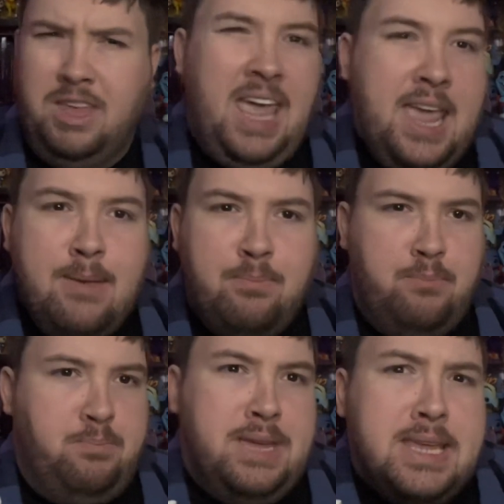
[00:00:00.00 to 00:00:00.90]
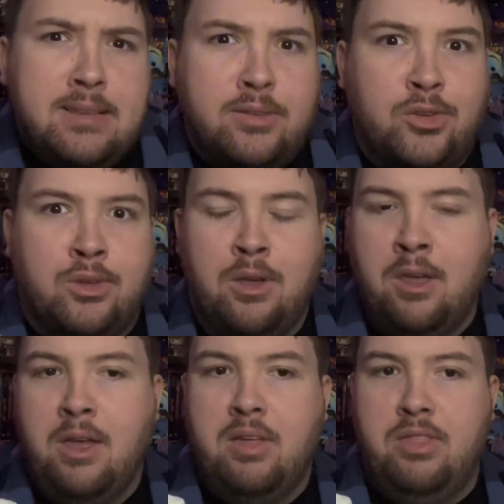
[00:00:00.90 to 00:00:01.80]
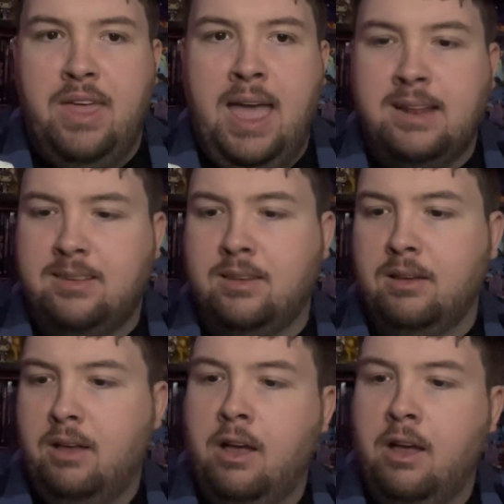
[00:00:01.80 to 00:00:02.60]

cape piece that